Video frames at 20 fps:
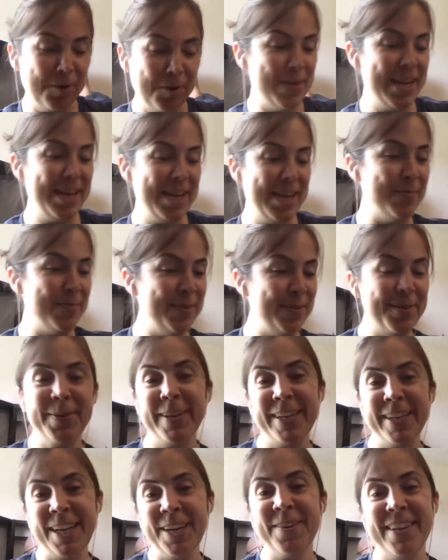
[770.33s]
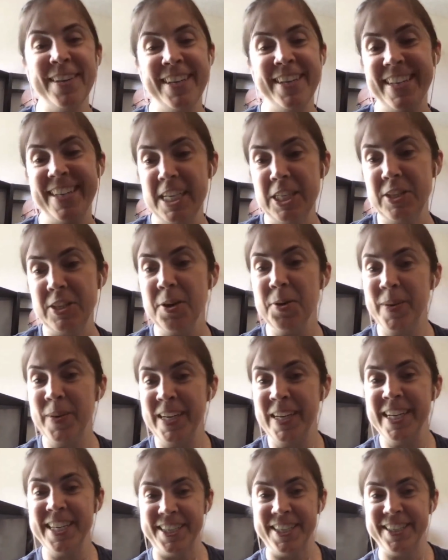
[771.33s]
will be here before we know it. I saw
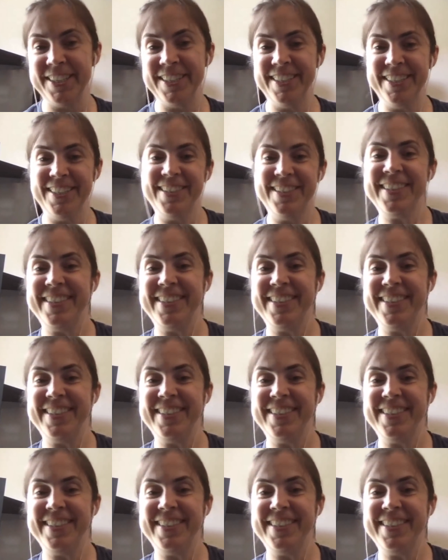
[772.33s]
one of yours.